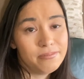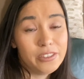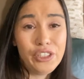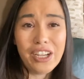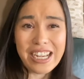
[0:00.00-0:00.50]

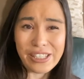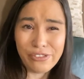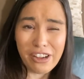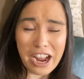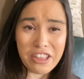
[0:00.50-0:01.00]
Do you guys
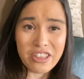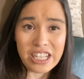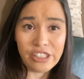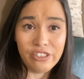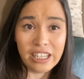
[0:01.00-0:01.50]
find
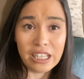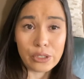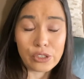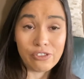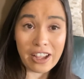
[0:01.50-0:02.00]
these
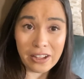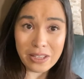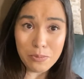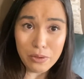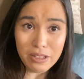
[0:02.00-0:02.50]
videos
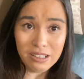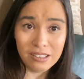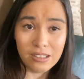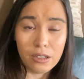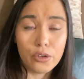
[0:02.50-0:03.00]
valuable?
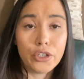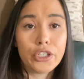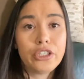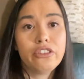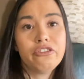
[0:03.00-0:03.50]
Or
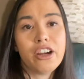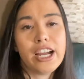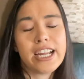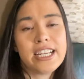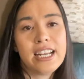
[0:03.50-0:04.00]
do you
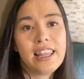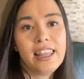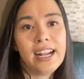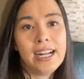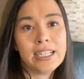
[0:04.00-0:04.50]
find
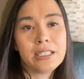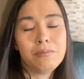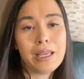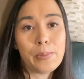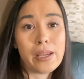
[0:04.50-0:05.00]
that
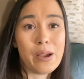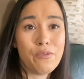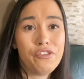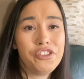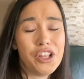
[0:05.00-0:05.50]
maybe
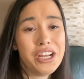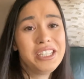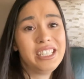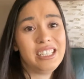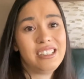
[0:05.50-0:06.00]
I'm
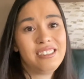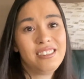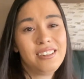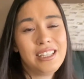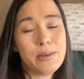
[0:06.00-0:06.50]
flaunting
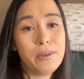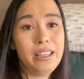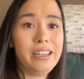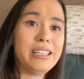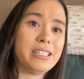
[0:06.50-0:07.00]
the
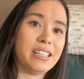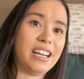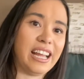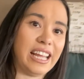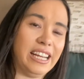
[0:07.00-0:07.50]
abilities that
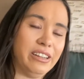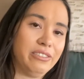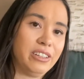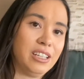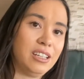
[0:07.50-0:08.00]
I
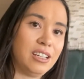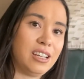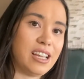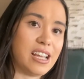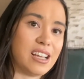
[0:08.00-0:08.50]

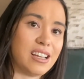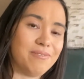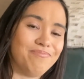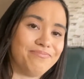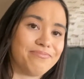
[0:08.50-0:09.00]

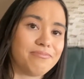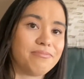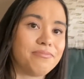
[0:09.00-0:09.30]
have?